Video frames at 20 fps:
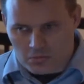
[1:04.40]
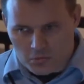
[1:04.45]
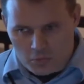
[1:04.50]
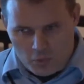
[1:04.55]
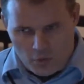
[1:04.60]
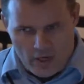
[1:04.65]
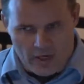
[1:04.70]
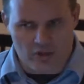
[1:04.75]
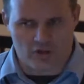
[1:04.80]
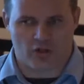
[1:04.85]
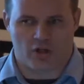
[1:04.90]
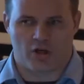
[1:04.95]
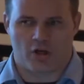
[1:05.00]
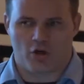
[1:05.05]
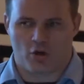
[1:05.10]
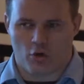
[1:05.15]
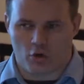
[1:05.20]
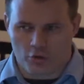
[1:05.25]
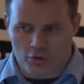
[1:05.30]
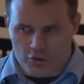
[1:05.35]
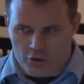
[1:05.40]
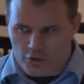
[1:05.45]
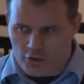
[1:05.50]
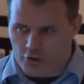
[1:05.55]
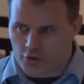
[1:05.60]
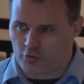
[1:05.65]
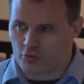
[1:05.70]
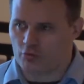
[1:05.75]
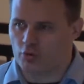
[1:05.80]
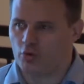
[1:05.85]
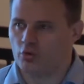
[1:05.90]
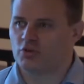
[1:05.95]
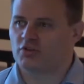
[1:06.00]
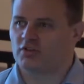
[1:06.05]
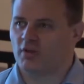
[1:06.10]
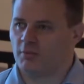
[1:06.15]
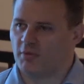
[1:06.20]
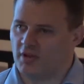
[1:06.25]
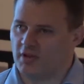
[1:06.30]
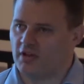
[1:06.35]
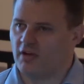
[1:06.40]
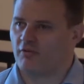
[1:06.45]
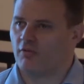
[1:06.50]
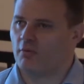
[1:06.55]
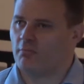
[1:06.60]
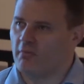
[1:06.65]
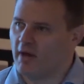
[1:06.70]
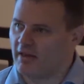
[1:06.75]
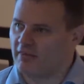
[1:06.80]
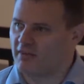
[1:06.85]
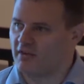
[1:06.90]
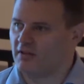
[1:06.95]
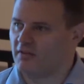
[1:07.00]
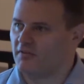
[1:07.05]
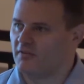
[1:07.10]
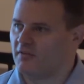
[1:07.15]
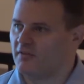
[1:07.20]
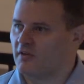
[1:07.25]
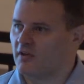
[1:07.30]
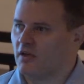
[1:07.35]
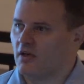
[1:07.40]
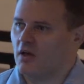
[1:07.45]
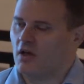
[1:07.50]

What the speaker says: we're actually going to go through some of the different methods